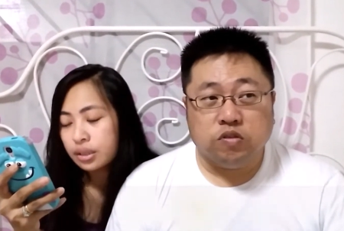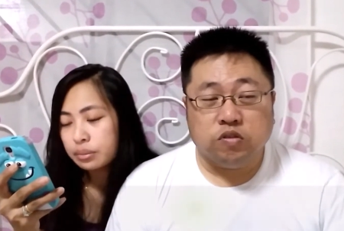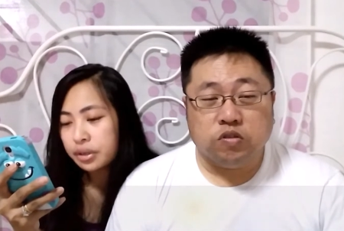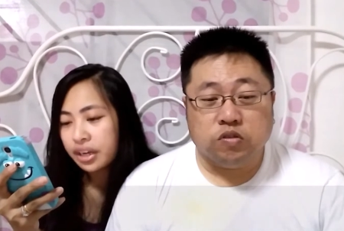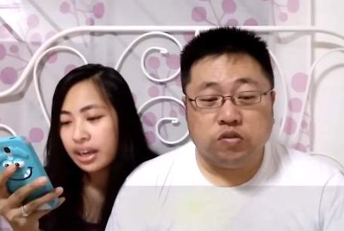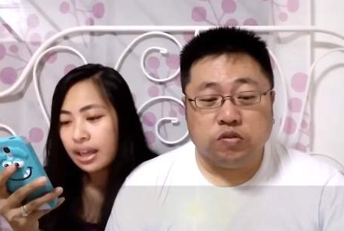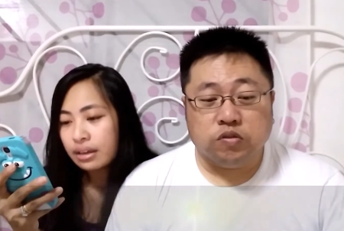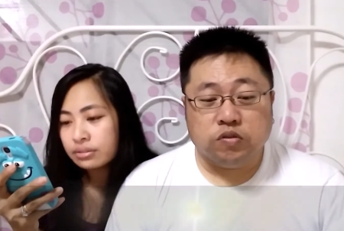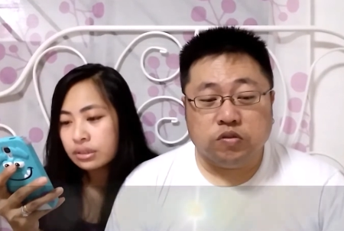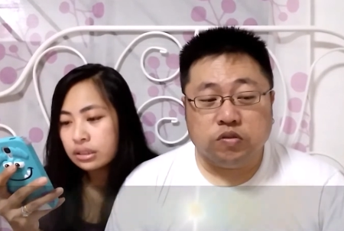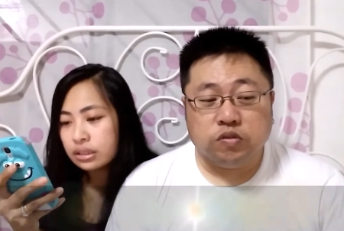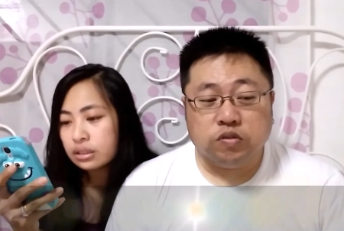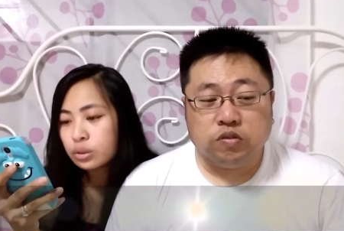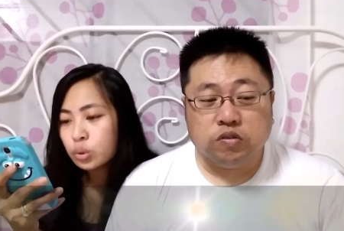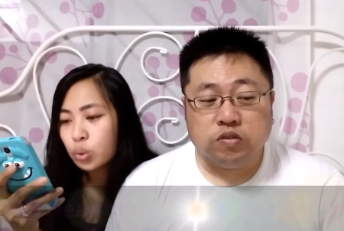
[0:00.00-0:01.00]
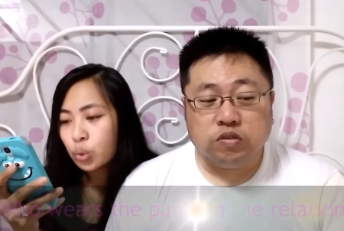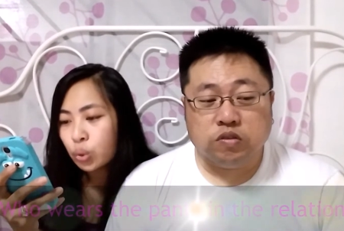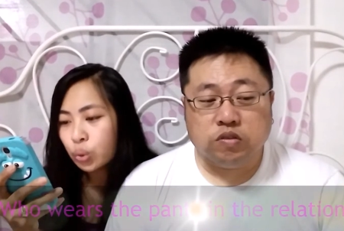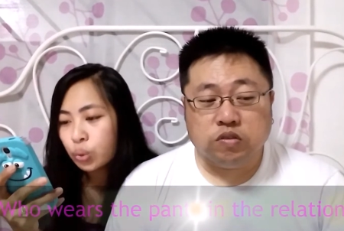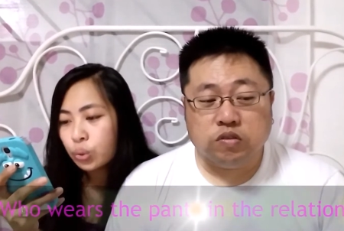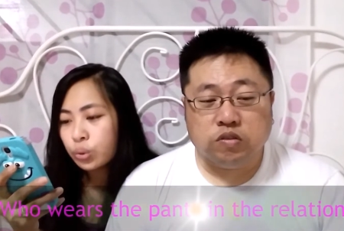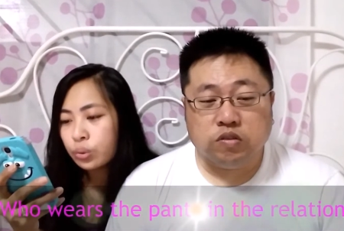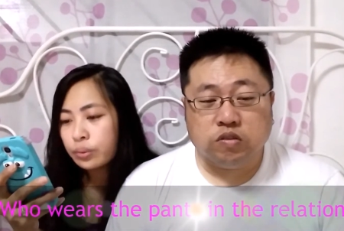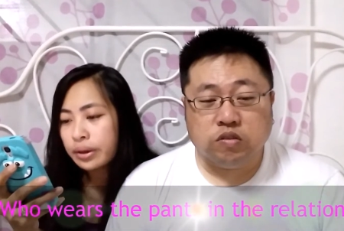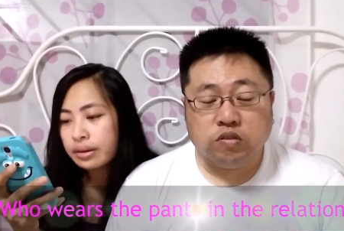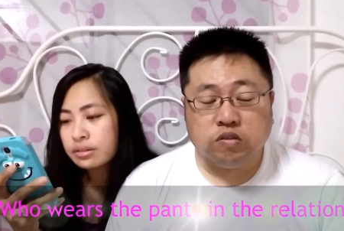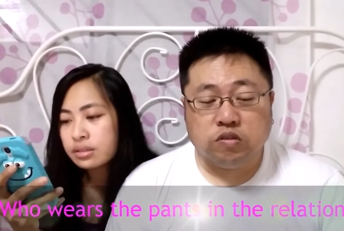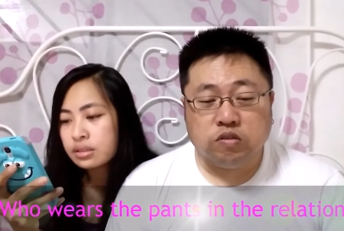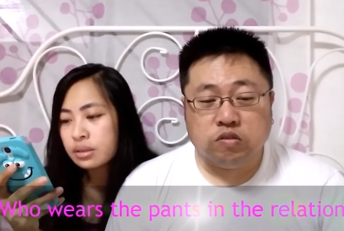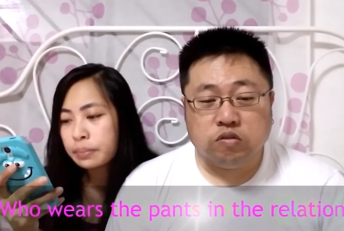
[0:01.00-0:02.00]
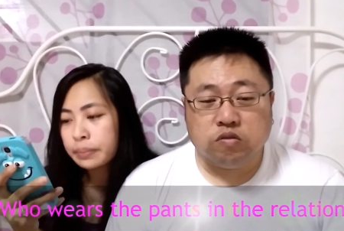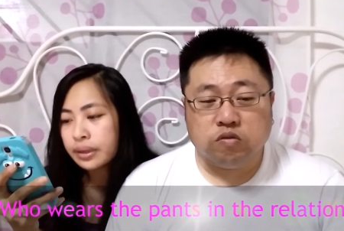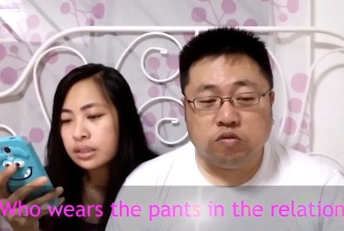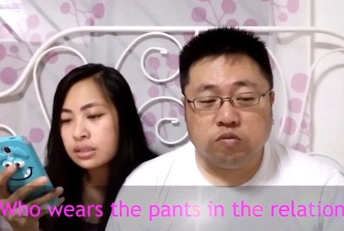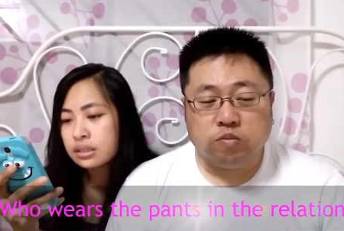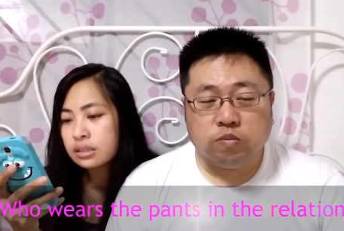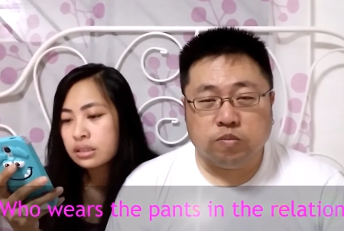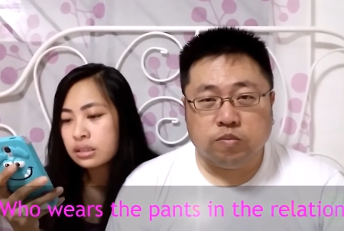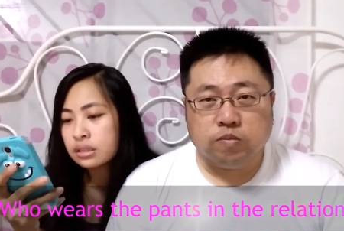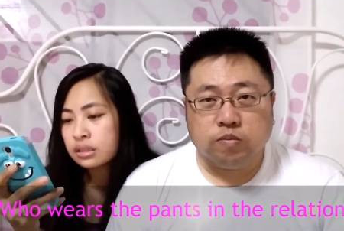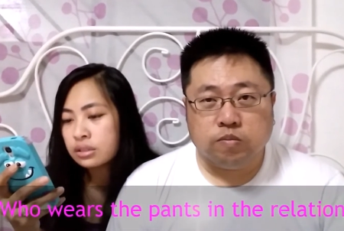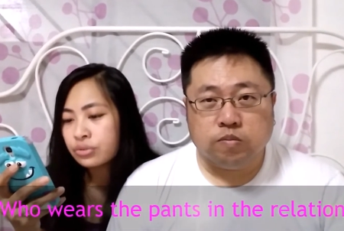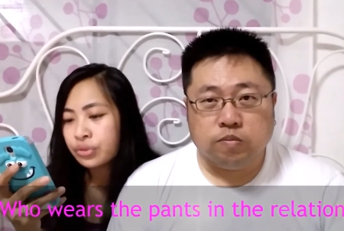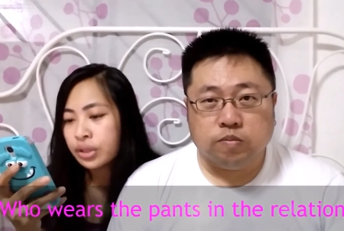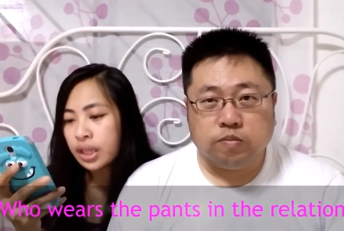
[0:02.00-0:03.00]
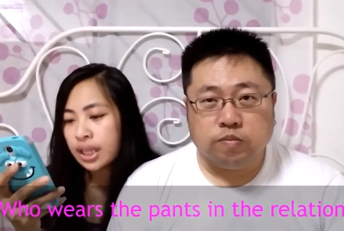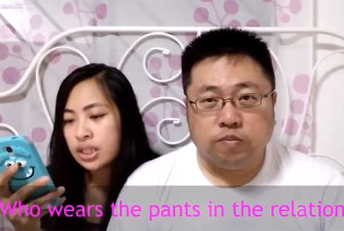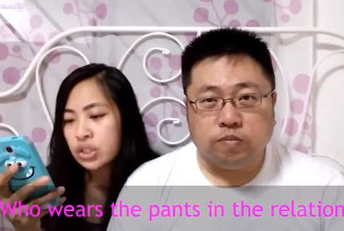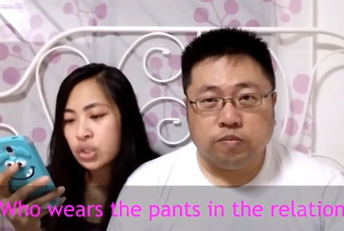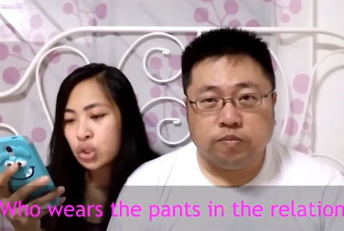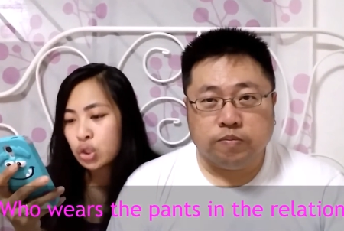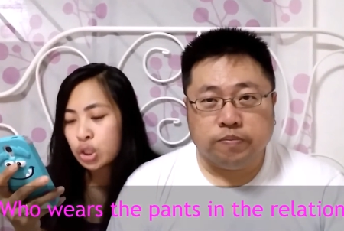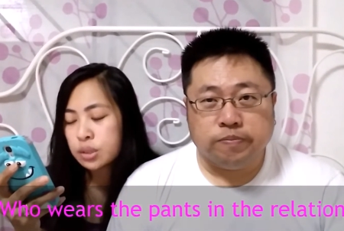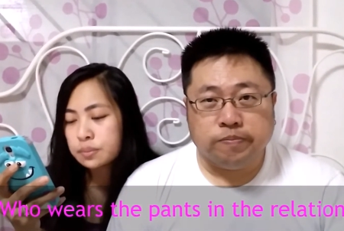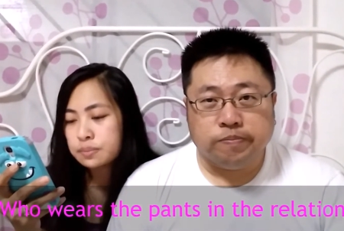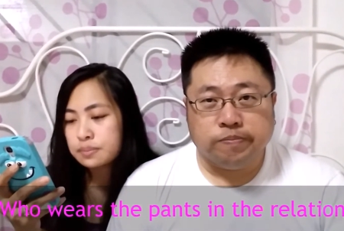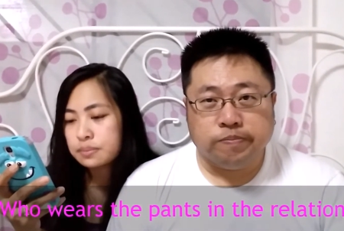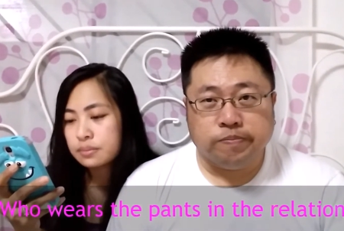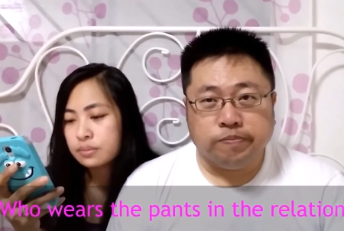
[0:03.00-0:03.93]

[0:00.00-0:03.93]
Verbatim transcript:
Speaker 1: Number eleven is who wears the pants in the relationship.